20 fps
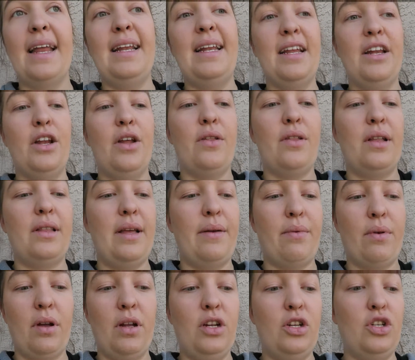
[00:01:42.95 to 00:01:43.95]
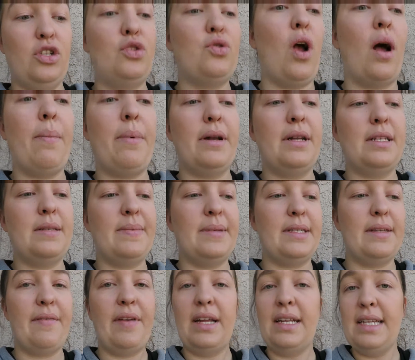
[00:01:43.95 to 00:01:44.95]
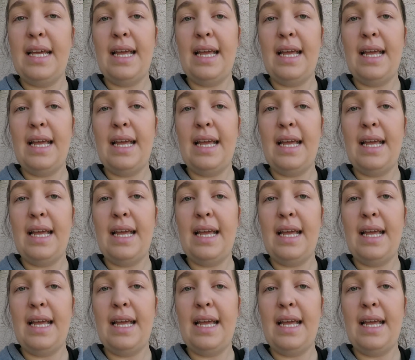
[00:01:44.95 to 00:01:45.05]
I didn't know that they were going to just drop on a specific